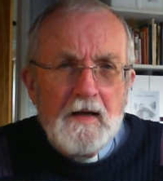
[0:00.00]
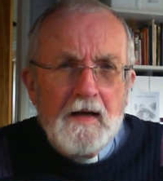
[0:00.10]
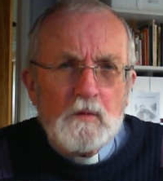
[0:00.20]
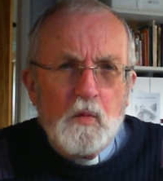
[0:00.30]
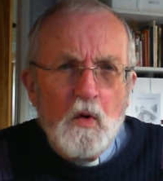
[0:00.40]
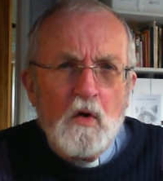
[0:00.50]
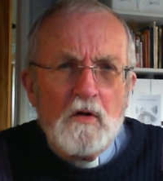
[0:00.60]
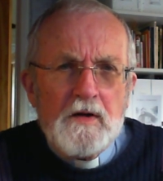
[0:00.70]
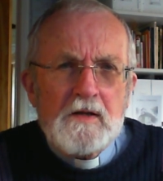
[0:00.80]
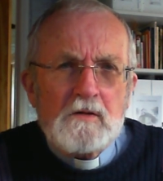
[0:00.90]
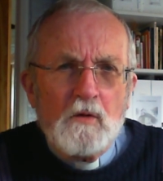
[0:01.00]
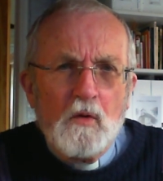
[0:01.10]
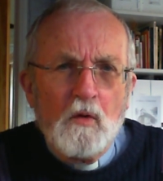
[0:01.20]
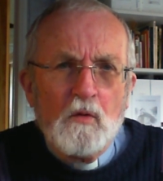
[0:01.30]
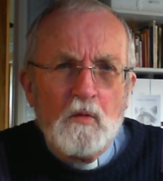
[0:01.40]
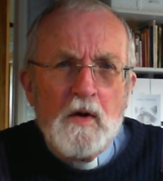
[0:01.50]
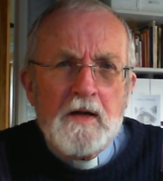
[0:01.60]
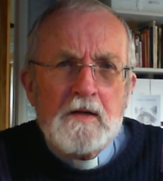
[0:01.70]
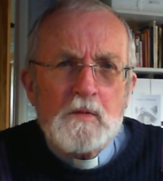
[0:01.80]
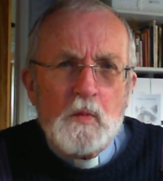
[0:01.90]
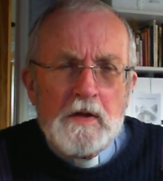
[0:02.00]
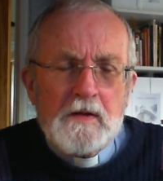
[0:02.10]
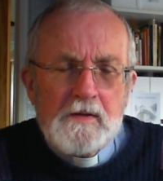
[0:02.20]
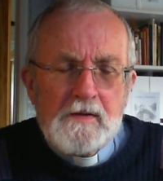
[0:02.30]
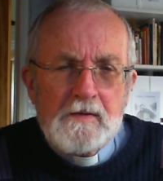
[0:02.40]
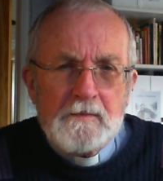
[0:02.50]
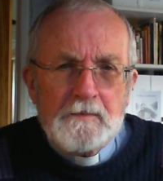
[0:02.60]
And war is always with us.